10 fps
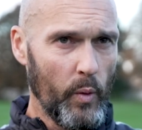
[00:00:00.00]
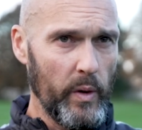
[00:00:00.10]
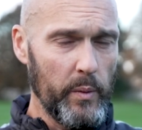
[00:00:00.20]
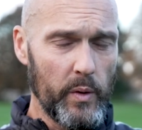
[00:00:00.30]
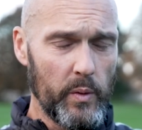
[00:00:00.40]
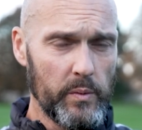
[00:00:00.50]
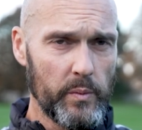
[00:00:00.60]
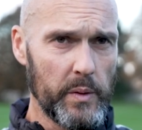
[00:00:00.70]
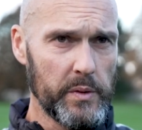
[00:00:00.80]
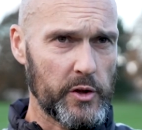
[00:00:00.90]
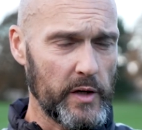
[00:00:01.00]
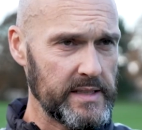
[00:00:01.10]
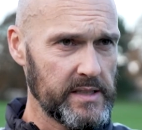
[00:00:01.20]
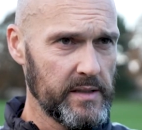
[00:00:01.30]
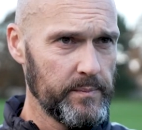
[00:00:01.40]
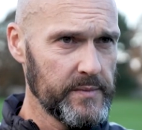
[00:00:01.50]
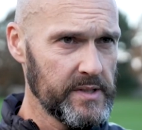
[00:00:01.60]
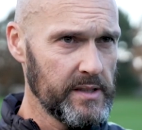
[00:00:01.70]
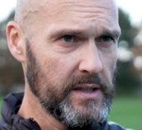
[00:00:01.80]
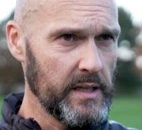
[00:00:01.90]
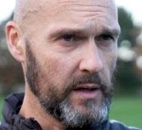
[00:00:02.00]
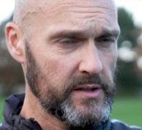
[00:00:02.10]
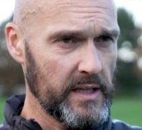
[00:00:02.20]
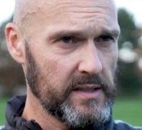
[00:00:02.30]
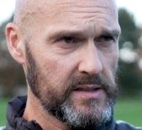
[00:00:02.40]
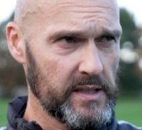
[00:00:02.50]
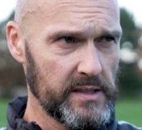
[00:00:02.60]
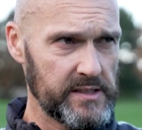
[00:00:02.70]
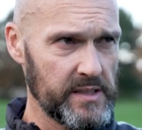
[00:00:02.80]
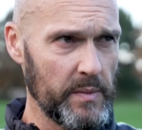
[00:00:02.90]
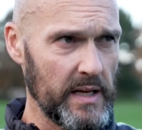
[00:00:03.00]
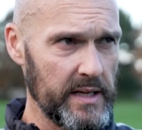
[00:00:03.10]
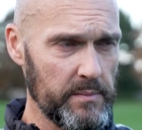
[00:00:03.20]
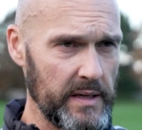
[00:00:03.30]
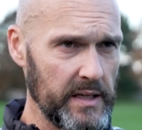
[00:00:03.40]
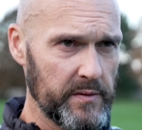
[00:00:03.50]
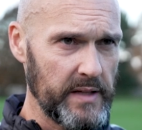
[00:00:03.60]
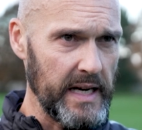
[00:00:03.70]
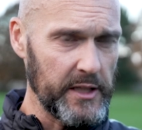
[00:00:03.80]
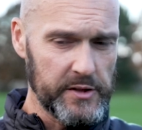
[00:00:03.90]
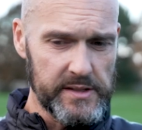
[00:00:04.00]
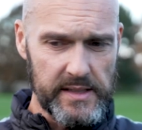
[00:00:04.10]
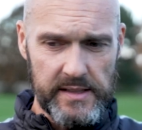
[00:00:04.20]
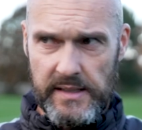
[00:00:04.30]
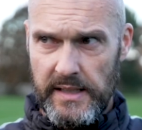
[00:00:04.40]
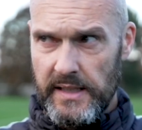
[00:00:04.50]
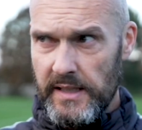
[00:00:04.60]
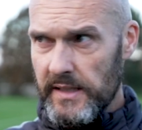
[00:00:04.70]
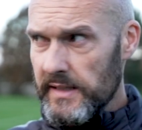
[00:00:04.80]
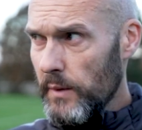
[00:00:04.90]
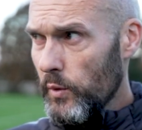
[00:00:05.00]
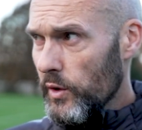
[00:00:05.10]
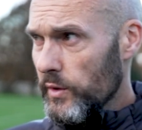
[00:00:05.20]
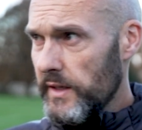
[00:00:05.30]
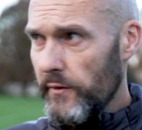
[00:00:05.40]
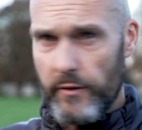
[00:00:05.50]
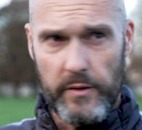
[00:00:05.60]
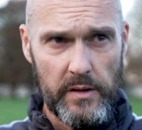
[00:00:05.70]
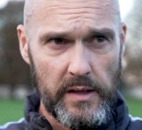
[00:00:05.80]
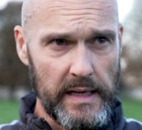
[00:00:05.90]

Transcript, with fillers: we will we will try to you know to, to simulate many of the actions, and they will look different.